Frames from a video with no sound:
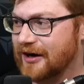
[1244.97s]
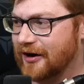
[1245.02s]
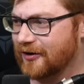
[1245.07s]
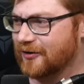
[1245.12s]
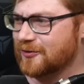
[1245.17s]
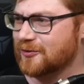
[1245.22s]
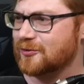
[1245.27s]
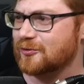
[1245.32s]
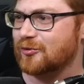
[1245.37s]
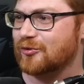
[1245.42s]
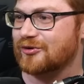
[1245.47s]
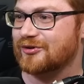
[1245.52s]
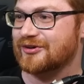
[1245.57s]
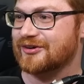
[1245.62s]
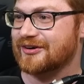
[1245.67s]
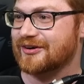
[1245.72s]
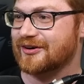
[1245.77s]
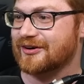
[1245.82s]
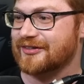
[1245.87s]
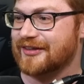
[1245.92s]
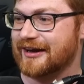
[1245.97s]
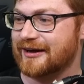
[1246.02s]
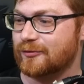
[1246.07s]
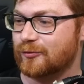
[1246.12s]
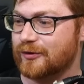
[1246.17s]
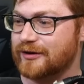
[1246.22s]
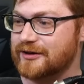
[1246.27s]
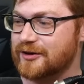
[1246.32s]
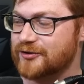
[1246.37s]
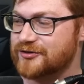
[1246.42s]
Oh. They had
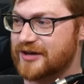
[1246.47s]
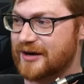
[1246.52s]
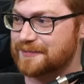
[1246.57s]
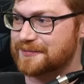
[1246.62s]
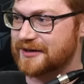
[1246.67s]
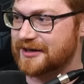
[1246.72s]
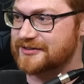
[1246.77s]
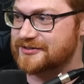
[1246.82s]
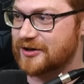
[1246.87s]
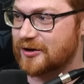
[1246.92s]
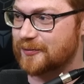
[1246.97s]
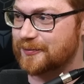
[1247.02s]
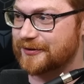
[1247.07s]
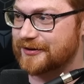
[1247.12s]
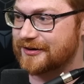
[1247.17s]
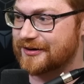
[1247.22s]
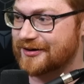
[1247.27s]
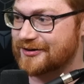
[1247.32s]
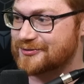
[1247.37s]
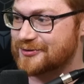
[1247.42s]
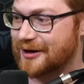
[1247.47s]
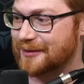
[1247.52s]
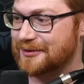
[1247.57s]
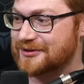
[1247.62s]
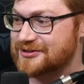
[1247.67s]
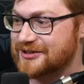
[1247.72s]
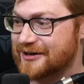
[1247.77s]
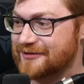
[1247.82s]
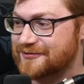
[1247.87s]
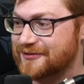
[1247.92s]
Windows updates open, probably
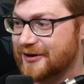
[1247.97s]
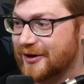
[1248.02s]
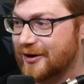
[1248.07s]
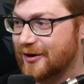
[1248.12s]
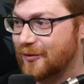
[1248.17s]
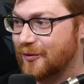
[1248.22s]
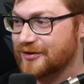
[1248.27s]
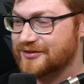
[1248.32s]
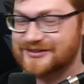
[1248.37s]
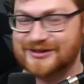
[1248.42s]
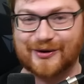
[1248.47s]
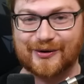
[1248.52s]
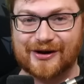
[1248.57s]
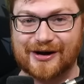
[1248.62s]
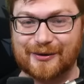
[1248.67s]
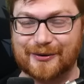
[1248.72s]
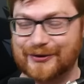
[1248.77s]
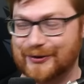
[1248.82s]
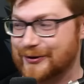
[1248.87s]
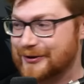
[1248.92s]
trying to figure out what's going on with their